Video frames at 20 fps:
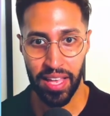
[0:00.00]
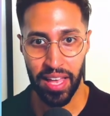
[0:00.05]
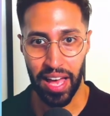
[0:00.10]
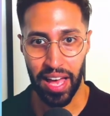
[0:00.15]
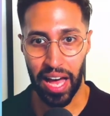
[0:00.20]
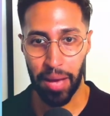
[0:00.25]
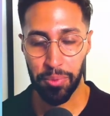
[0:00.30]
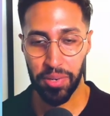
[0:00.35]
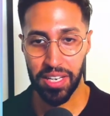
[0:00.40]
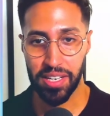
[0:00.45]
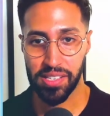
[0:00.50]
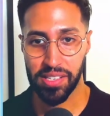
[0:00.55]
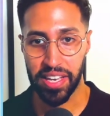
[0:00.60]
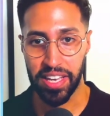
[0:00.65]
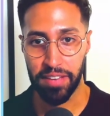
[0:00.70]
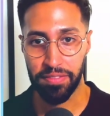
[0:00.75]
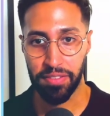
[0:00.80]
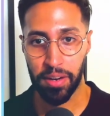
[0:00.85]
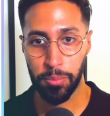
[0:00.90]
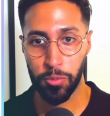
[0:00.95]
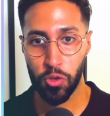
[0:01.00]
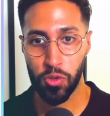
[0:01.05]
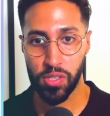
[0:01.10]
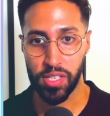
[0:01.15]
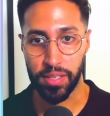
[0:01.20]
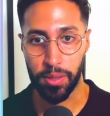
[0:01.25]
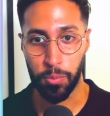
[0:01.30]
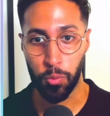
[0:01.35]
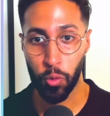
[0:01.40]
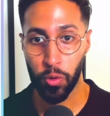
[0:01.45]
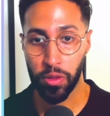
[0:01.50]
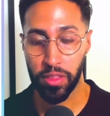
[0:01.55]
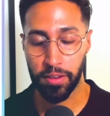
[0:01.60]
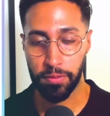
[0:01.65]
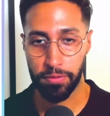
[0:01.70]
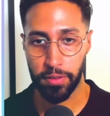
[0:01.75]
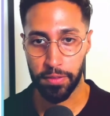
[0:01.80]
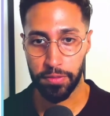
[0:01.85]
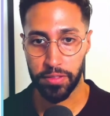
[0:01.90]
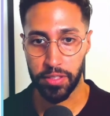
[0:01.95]
I'm going to say if I'm using more than
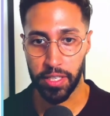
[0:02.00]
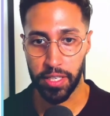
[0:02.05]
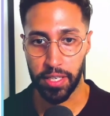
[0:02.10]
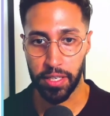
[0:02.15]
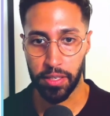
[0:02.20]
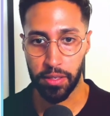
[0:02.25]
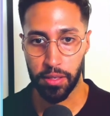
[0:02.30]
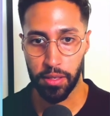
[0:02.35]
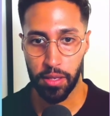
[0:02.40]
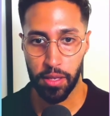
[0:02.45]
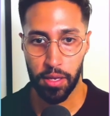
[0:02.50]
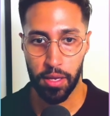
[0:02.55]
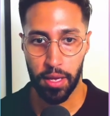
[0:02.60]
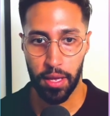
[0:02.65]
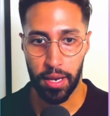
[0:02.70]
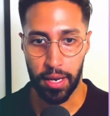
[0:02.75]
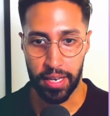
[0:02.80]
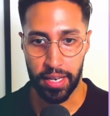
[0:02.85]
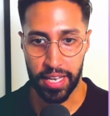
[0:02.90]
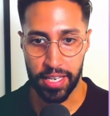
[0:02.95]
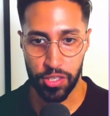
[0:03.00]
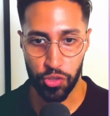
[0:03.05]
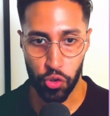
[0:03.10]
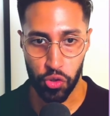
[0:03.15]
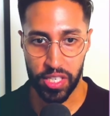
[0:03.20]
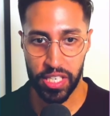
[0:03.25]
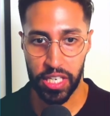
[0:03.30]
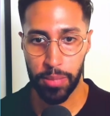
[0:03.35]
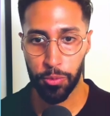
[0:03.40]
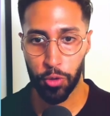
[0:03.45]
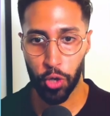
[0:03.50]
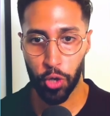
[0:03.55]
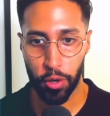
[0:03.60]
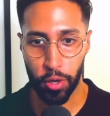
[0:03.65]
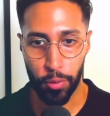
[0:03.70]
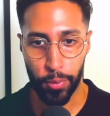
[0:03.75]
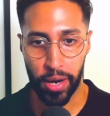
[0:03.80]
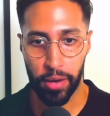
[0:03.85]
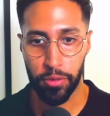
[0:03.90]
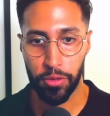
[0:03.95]
15, let's just keep going
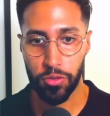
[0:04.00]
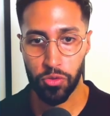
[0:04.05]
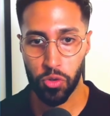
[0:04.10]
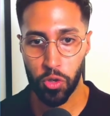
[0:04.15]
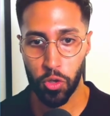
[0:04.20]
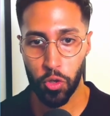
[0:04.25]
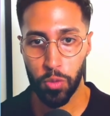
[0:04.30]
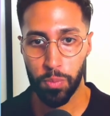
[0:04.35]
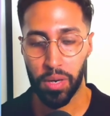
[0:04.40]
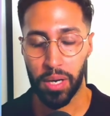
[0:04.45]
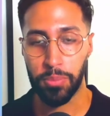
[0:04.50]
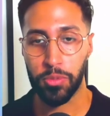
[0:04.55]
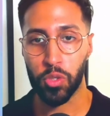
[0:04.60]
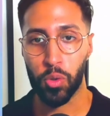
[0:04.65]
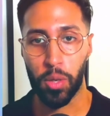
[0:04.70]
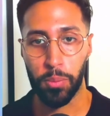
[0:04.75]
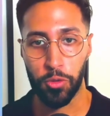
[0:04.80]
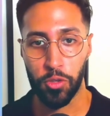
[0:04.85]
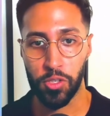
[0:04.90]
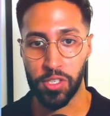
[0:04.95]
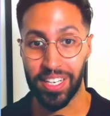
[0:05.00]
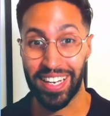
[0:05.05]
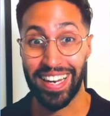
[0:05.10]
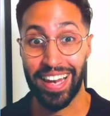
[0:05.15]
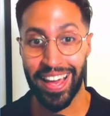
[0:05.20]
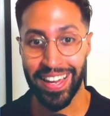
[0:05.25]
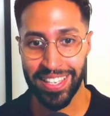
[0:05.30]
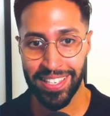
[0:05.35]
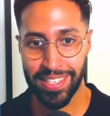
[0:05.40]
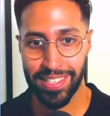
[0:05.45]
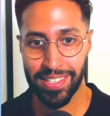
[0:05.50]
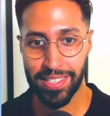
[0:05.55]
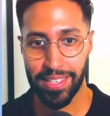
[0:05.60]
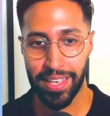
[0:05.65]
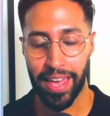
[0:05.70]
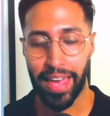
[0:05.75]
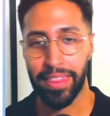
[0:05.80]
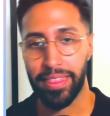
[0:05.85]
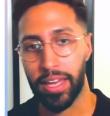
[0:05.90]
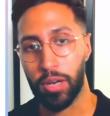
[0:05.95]
around this loop until I'm using less,
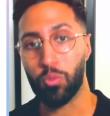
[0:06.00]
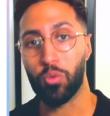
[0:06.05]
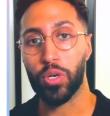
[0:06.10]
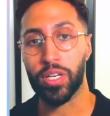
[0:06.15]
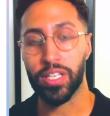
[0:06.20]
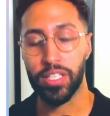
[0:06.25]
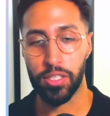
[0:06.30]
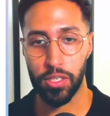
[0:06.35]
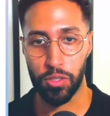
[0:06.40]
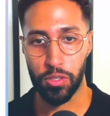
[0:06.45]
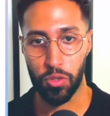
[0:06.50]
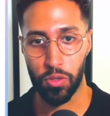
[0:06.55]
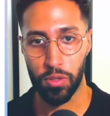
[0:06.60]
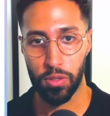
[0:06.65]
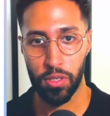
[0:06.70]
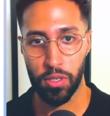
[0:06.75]
and then we'll continue.